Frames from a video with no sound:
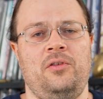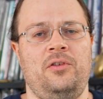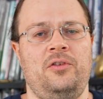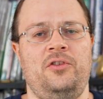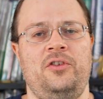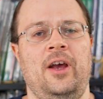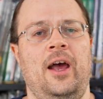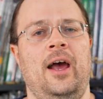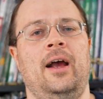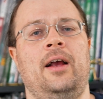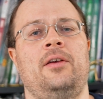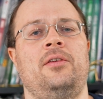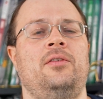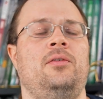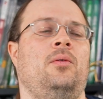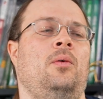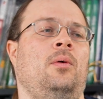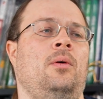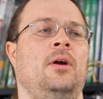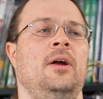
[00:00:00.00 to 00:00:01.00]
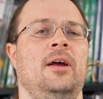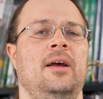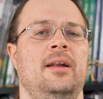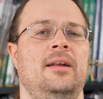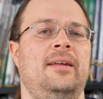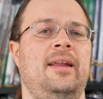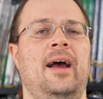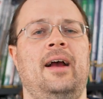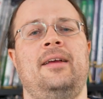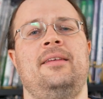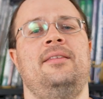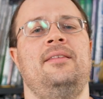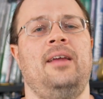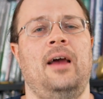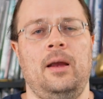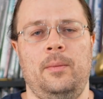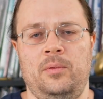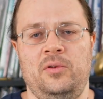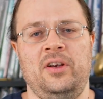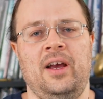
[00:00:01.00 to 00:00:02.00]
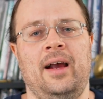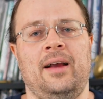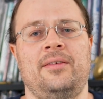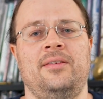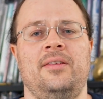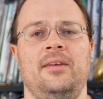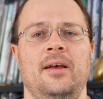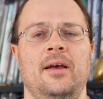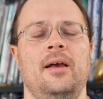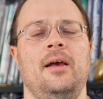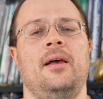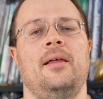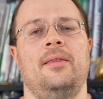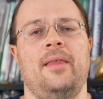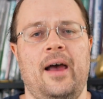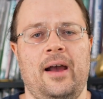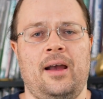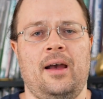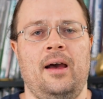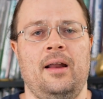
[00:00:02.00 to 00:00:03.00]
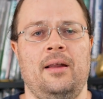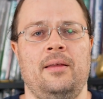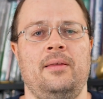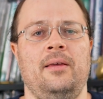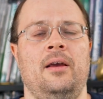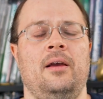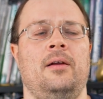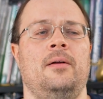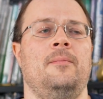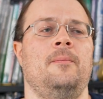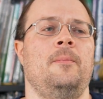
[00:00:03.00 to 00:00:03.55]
checks or dex-type checks, that kind of thing.